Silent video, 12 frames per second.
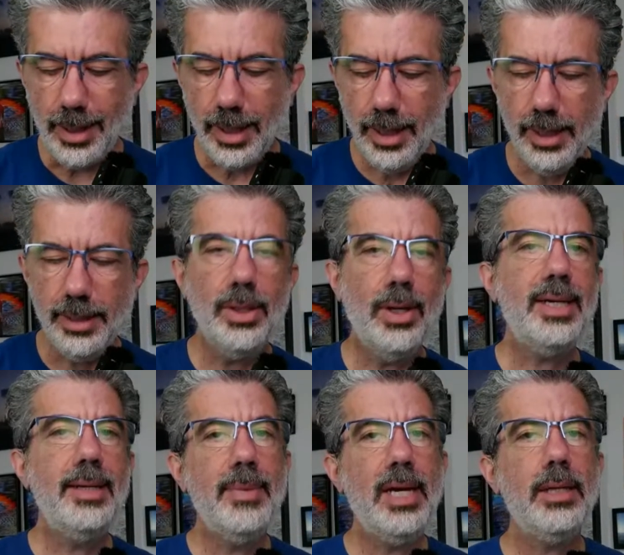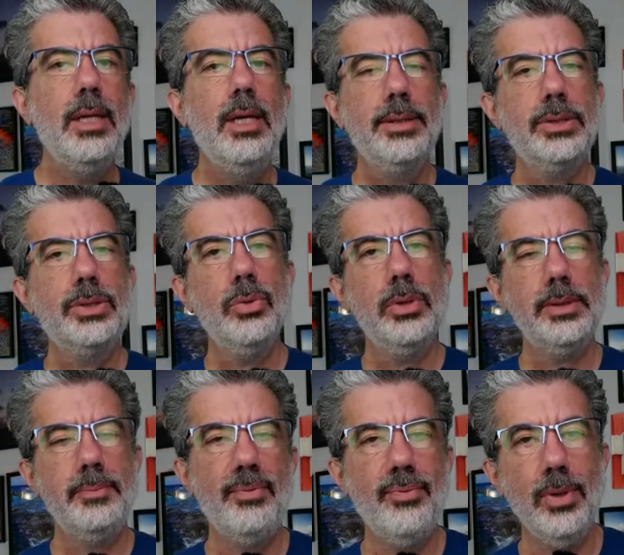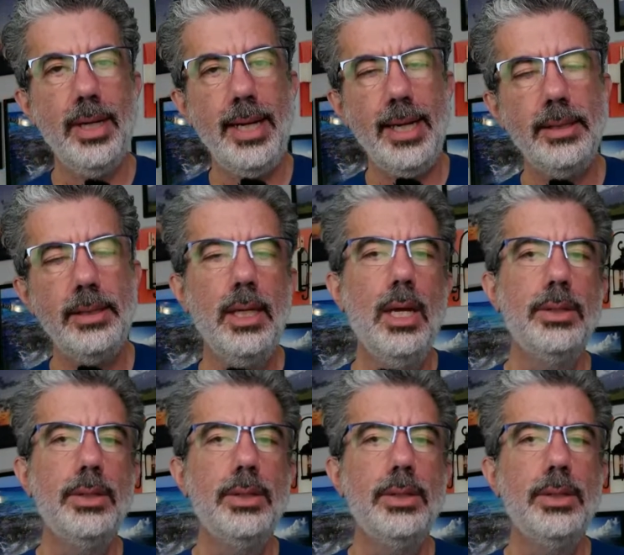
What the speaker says: talking about the tours beforehand.